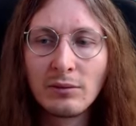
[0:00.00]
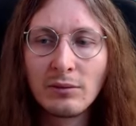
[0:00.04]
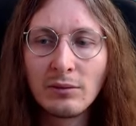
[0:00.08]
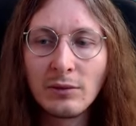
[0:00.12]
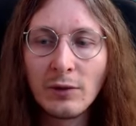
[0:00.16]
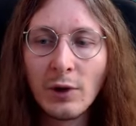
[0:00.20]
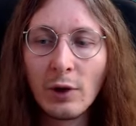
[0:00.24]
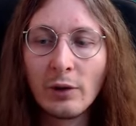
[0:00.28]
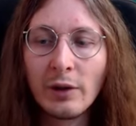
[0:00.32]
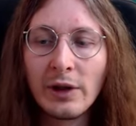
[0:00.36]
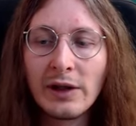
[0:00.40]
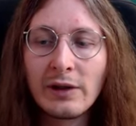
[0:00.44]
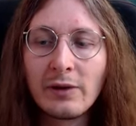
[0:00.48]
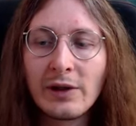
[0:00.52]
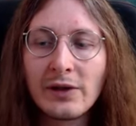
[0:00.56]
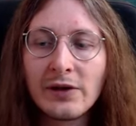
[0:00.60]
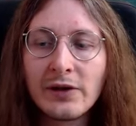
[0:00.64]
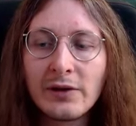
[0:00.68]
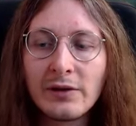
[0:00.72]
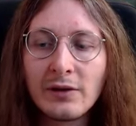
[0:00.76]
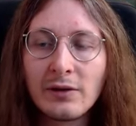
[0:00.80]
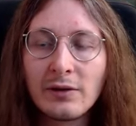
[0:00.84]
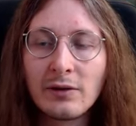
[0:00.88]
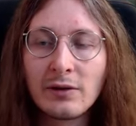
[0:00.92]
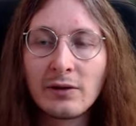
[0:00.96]
No, it was
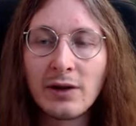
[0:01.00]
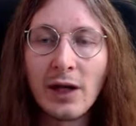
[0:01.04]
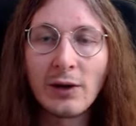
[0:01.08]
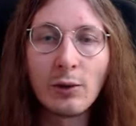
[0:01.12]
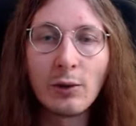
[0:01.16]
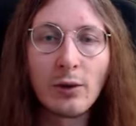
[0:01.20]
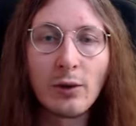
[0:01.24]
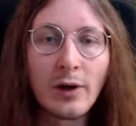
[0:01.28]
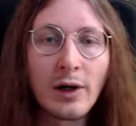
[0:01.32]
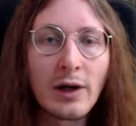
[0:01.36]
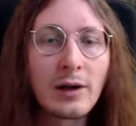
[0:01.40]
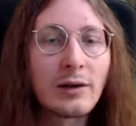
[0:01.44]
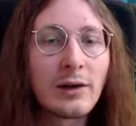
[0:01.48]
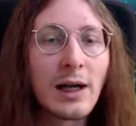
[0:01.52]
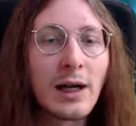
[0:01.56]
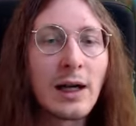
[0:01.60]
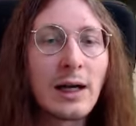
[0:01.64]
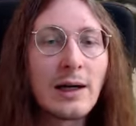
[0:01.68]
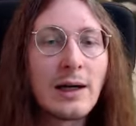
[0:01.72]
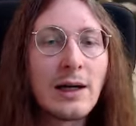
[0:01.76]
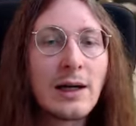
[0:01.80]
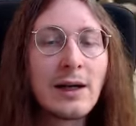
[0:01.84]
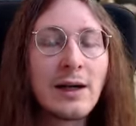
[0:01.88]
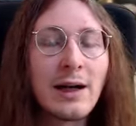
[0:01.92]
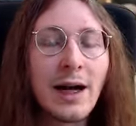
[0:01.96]
Tatura, yeah.
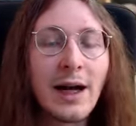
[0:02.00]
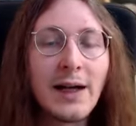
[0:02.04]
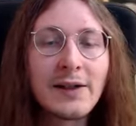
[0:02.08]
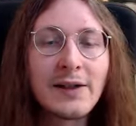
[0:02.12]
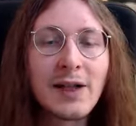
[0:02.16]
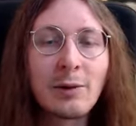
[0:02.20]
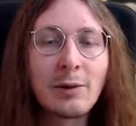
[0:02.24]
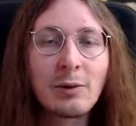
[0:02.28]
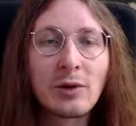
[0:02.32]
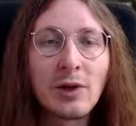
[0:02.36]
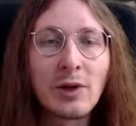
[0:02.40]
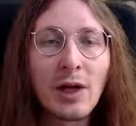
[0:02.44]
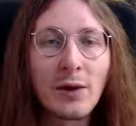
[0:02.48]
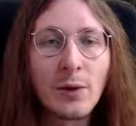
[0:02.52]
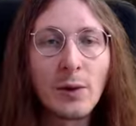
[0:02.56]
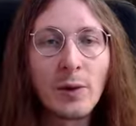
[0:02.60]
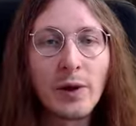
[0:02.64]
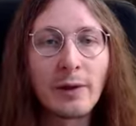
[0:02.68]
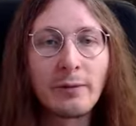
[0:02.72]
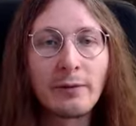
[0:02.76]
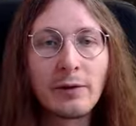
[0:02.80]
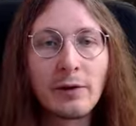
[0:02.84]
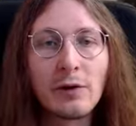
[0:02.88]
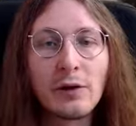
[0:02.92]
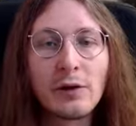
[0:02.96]
I skipped Tatura
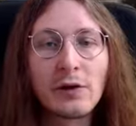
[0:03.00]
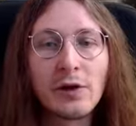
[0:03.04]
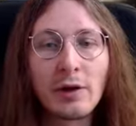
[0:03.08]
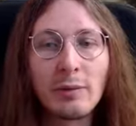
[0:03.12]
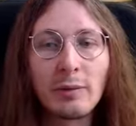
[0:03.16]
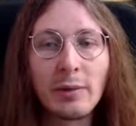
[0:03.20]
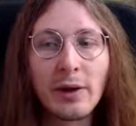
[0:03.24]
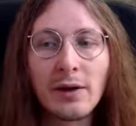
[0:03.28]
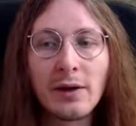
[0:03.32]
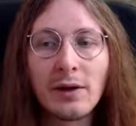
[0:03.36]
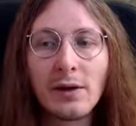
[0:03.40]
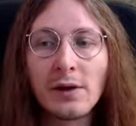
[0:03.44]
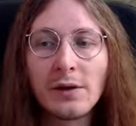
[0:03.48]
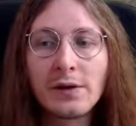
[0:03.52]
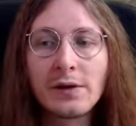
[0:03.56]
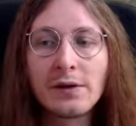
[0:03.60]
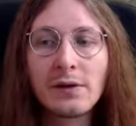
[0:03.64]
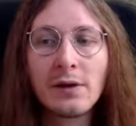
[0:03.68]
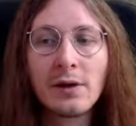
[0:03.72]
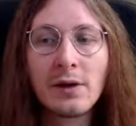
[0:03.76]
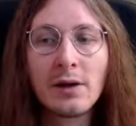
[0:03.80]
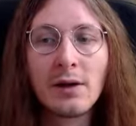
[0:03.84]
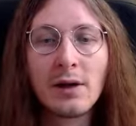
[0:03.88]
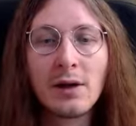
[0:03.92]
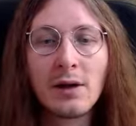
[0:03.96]
fusion because
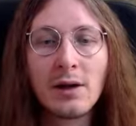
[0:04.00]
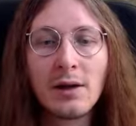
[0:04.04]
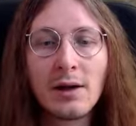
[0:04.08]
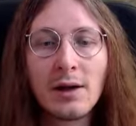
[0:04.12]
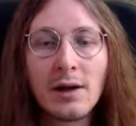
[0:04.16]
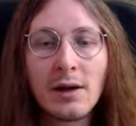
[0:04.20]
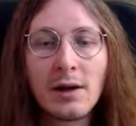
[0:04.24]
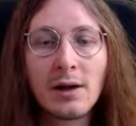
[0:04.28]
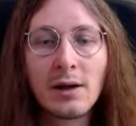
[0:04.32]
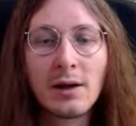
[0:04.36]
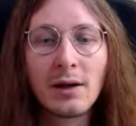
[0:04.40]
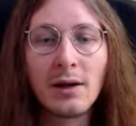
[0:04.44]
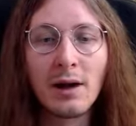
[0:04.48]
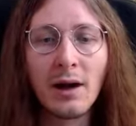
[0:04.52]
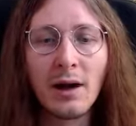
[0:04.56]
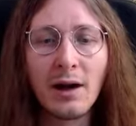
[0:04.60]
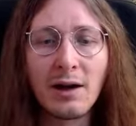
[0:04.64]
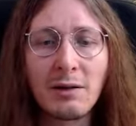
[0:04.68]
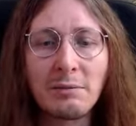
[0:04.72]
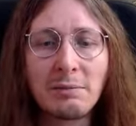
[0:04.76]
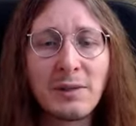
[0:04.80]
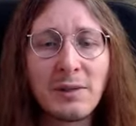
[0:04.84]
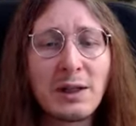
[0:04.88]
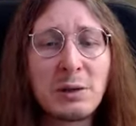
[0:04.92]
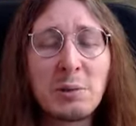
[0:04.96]

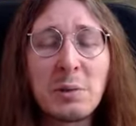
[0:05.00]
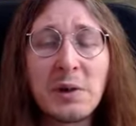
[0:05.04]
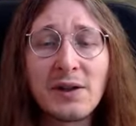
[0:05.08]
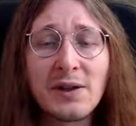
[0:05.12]
It was